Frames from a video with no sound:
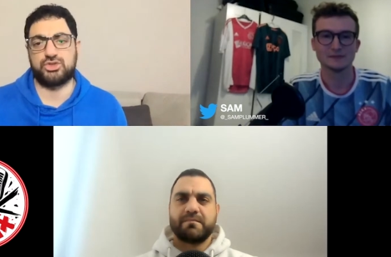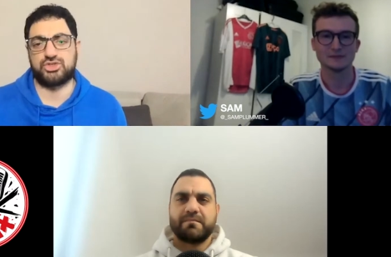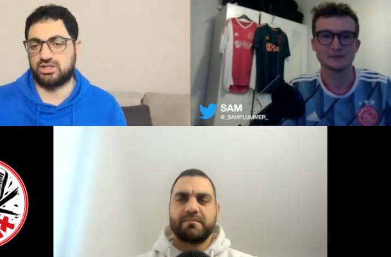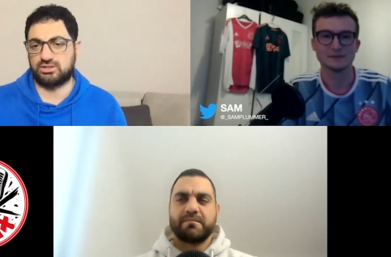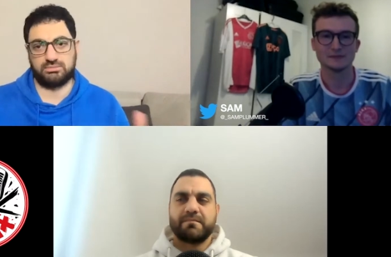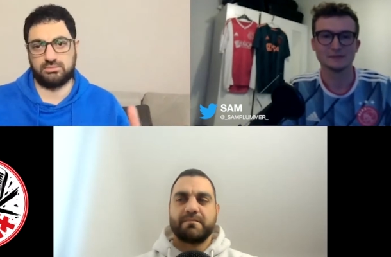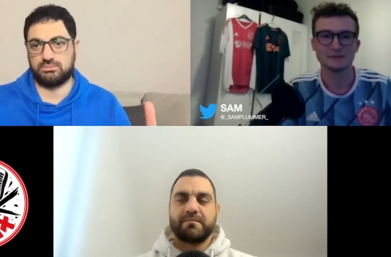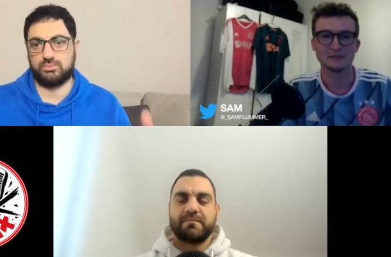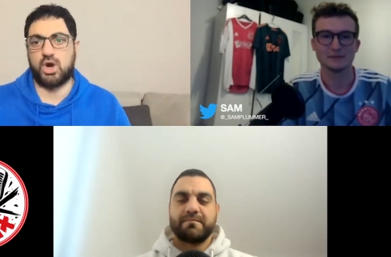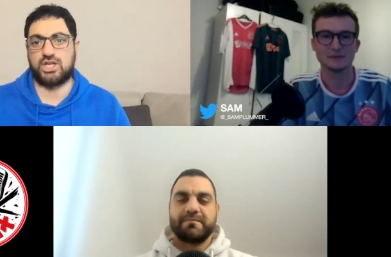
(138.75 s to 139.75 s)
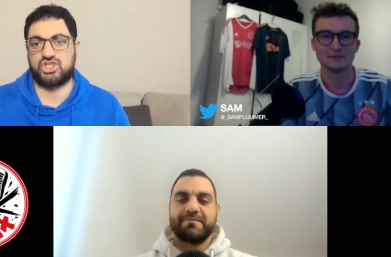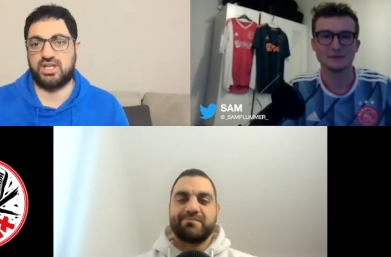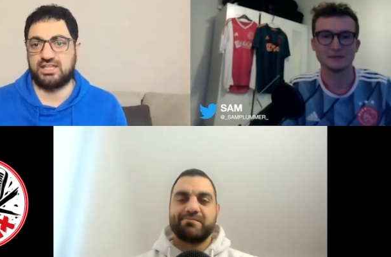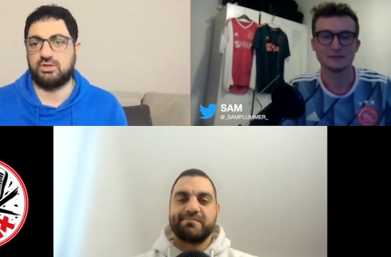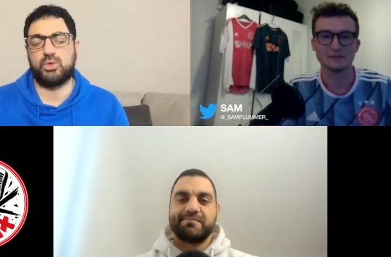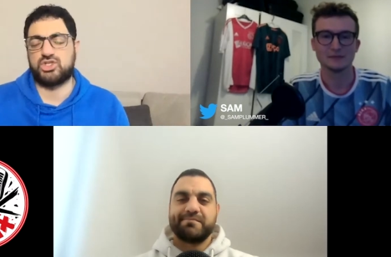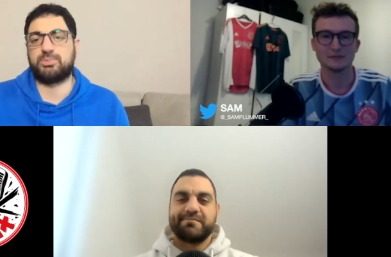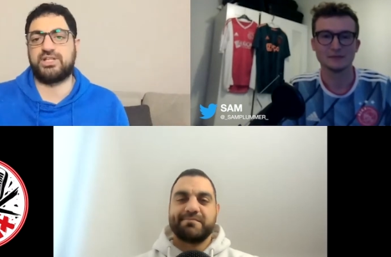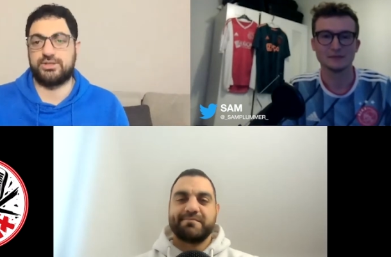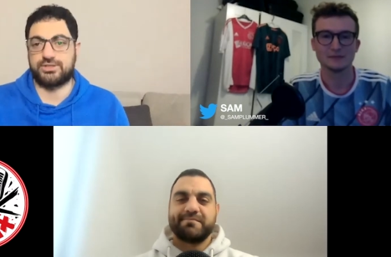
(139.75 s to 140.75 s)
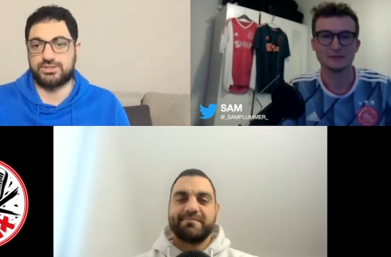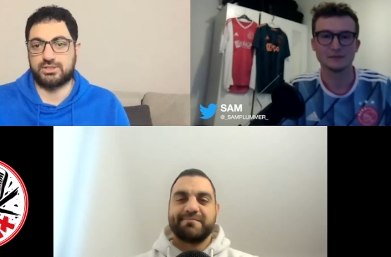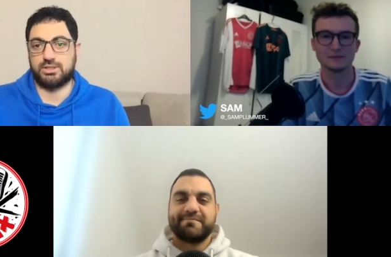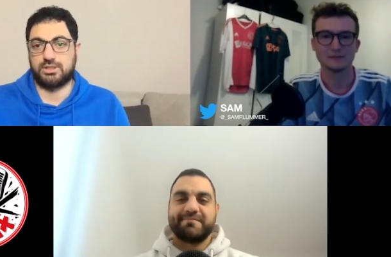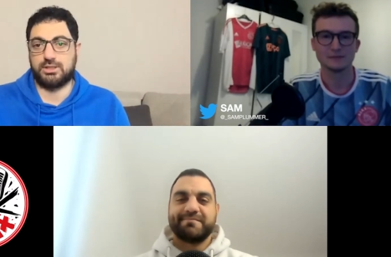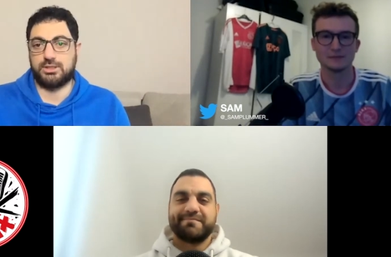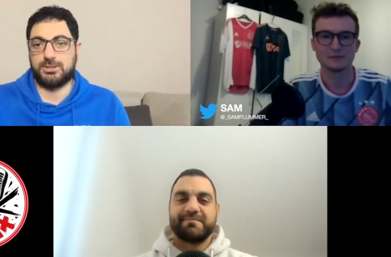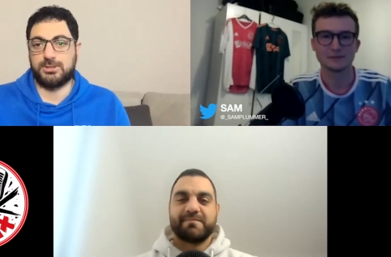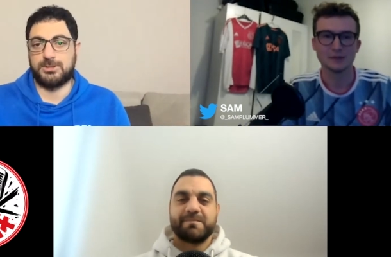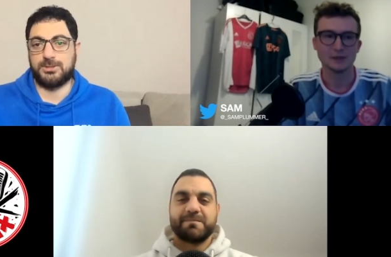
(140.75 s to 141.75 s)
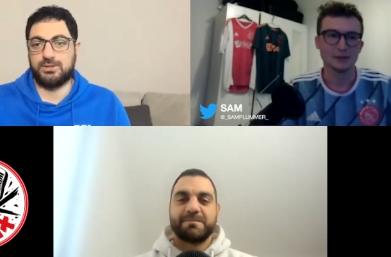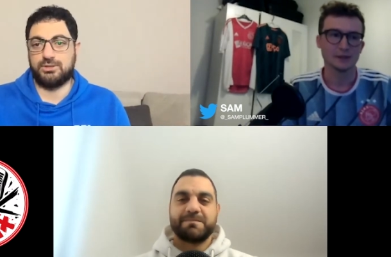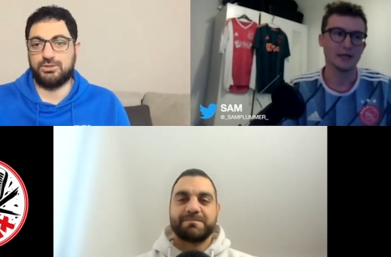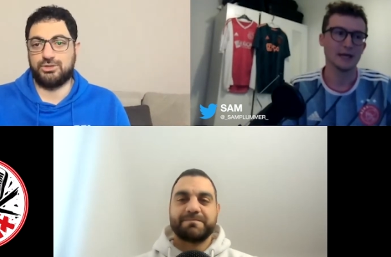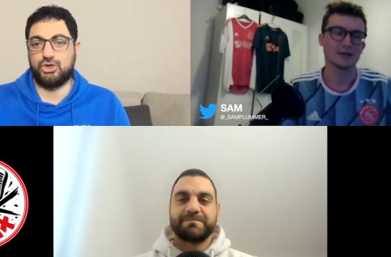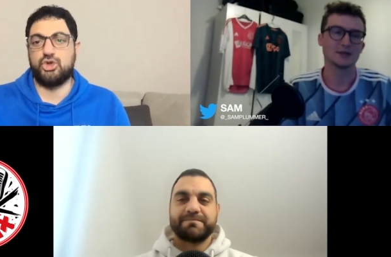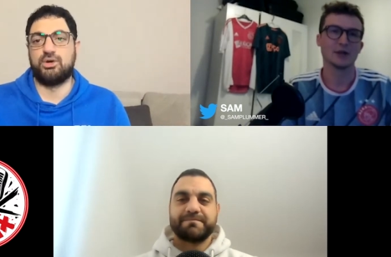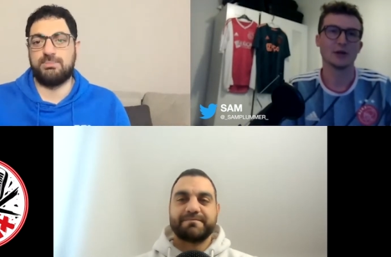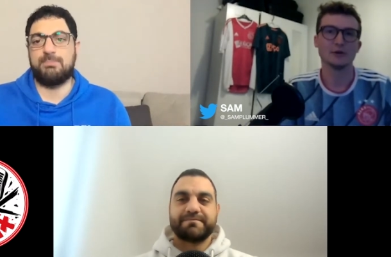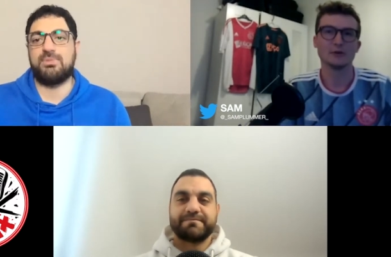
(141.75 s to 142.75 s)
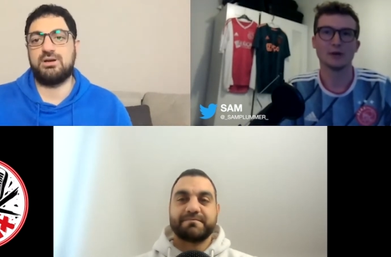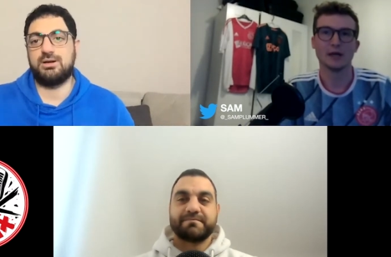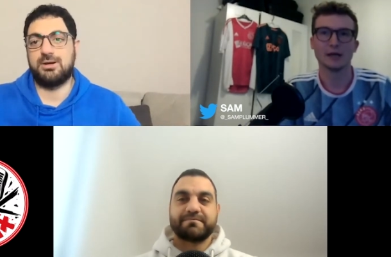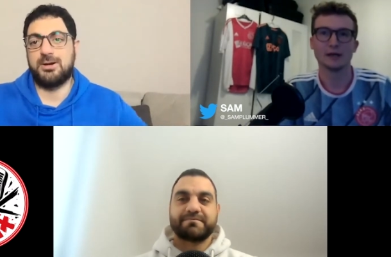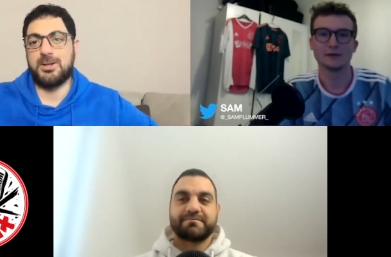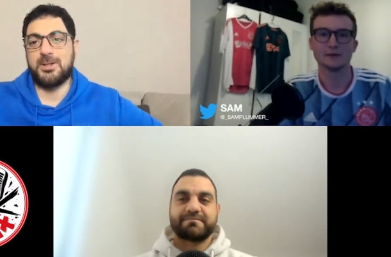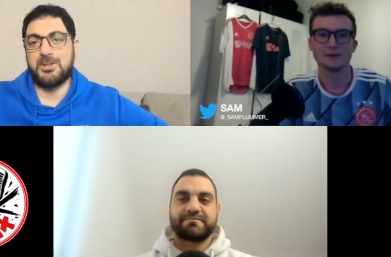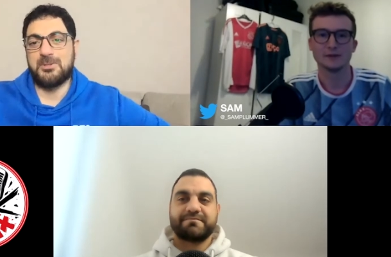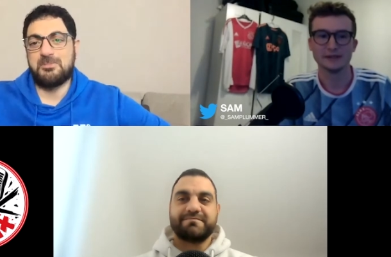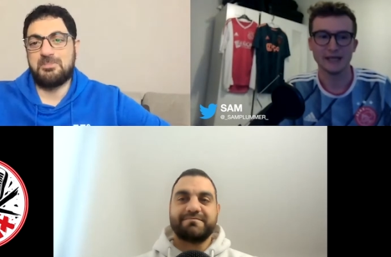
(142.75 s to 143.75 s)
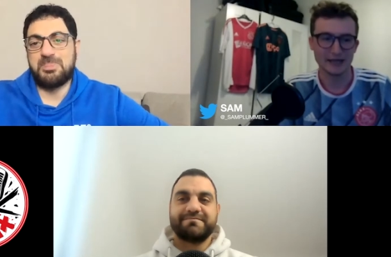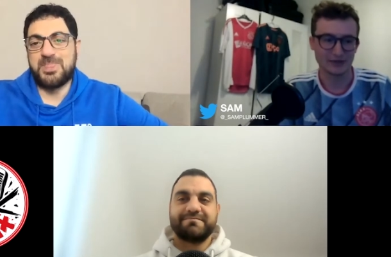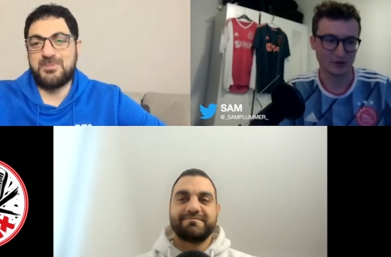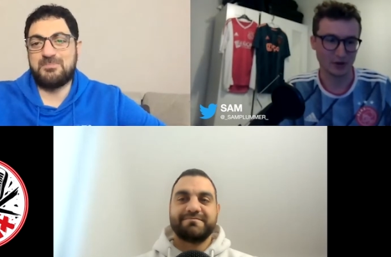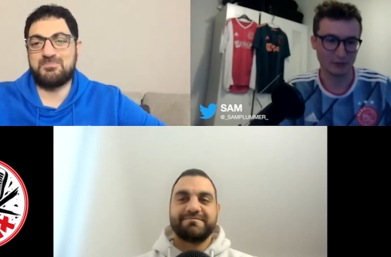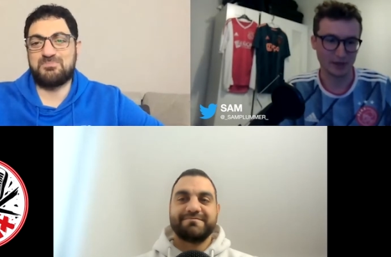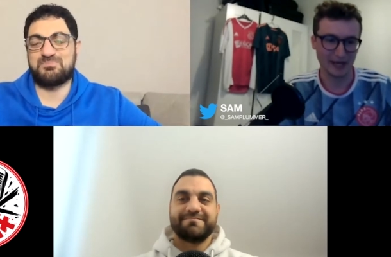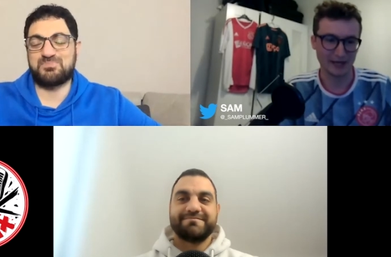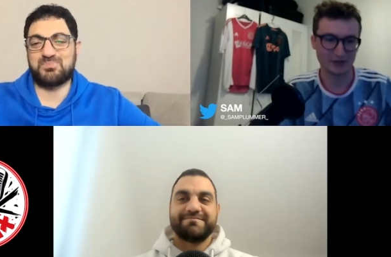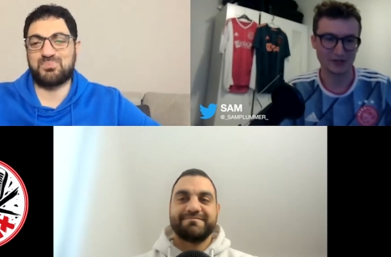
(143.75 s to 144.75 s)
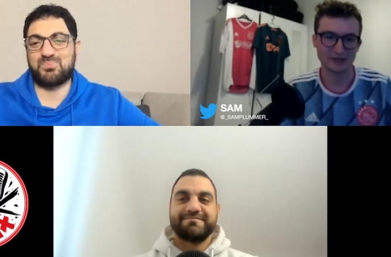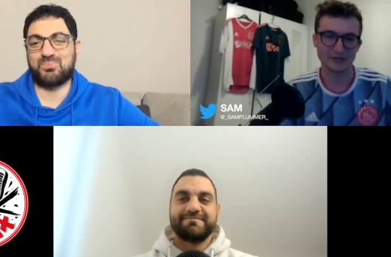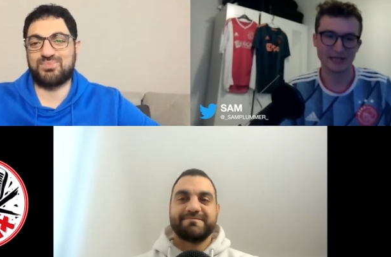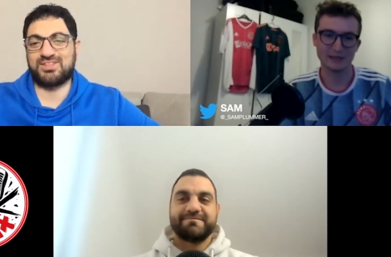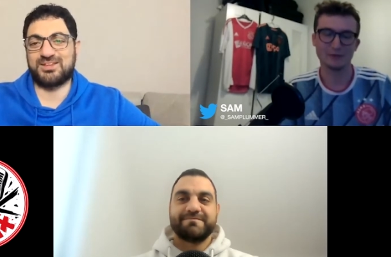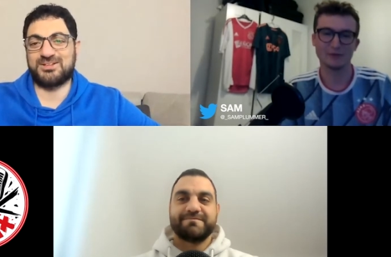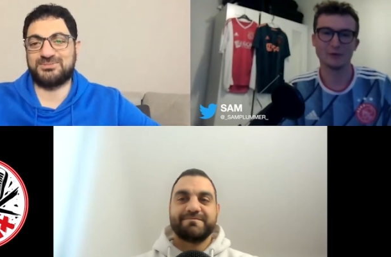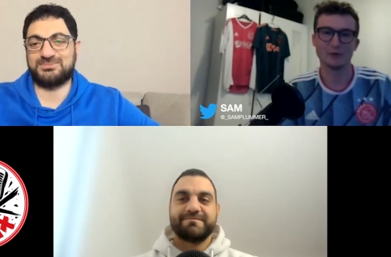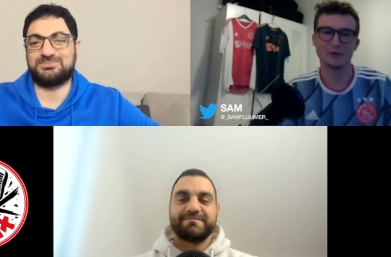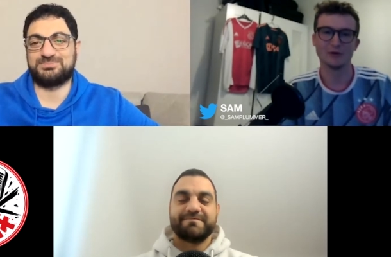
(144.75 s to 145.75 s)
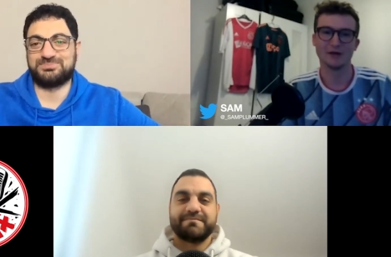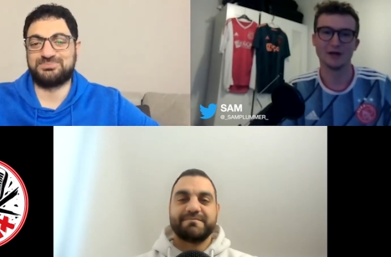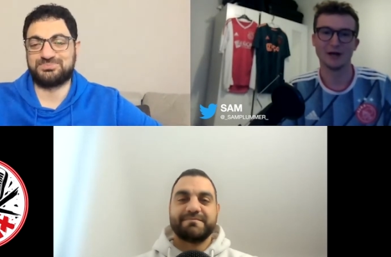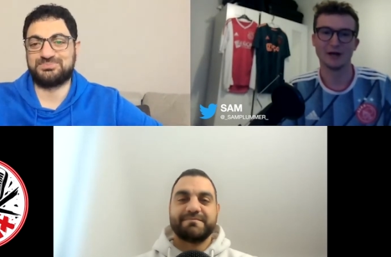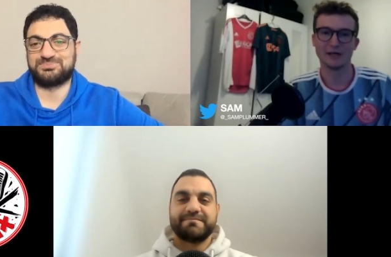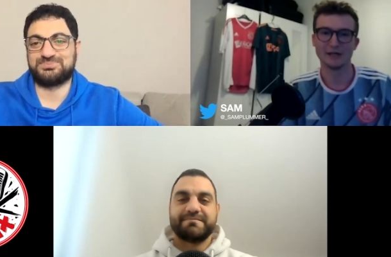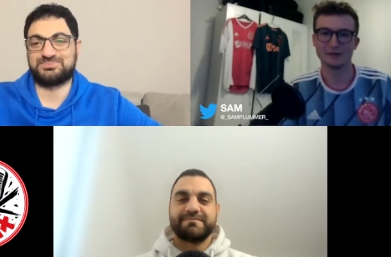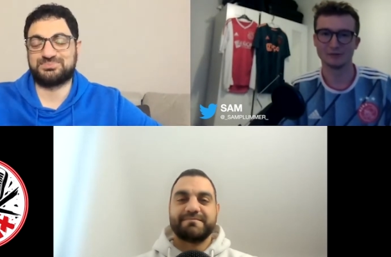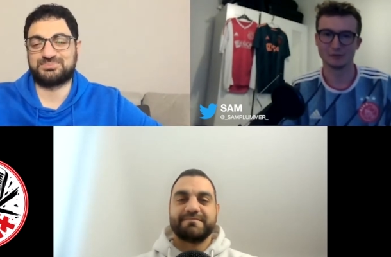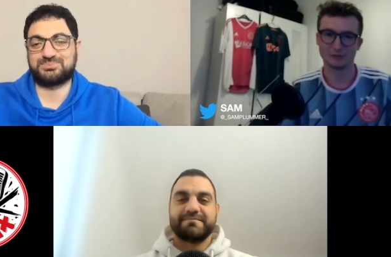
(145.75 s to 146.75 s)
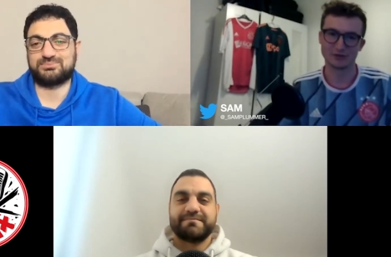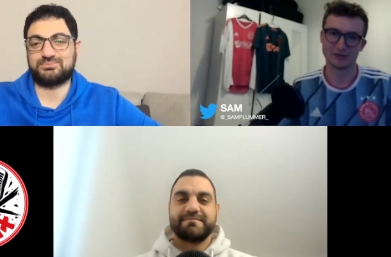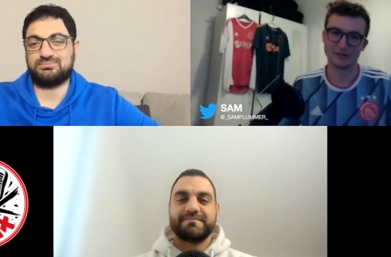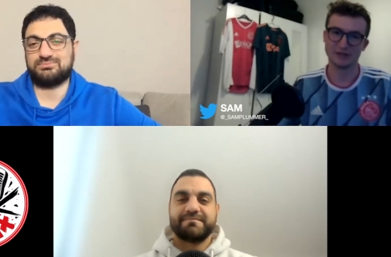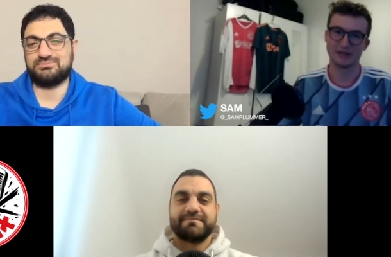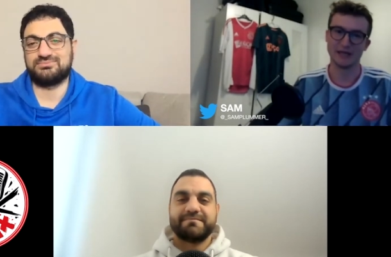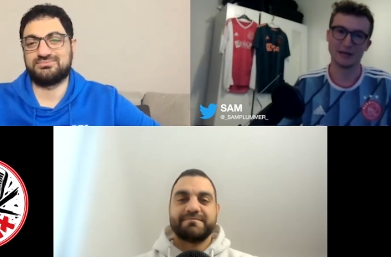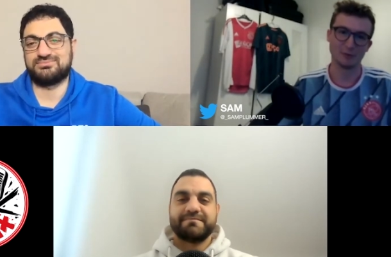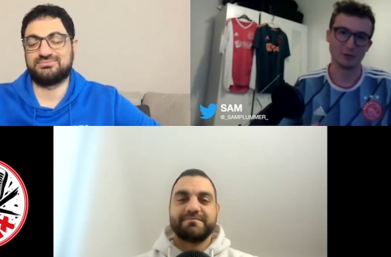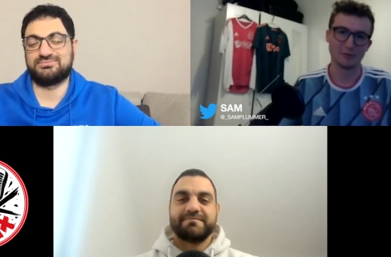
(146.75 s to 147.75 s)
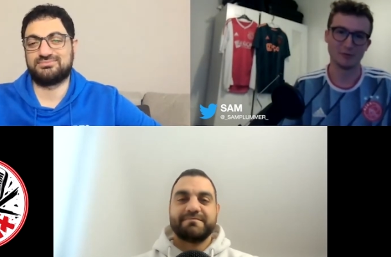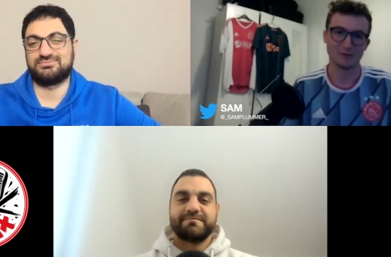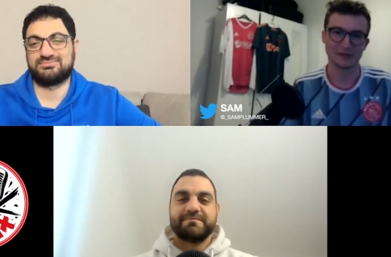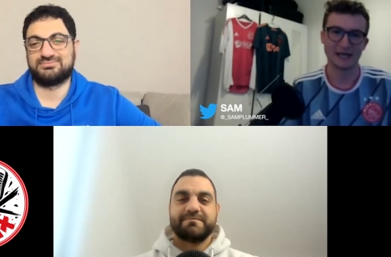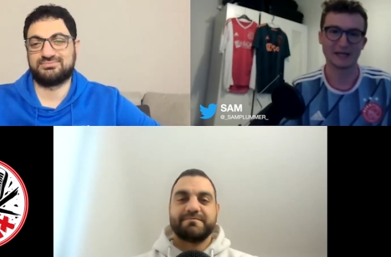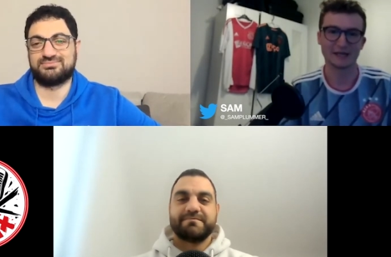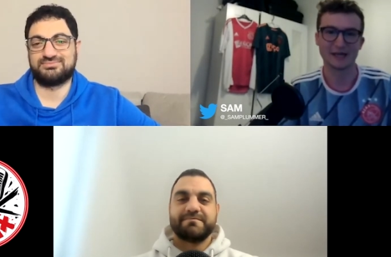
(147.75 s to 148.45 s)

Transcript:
Speaker 1: you start watching, and the, which players? Yes. Yeah, so, remember?
Speaker 2: Yeah, so actually, the day before I was in the airport getting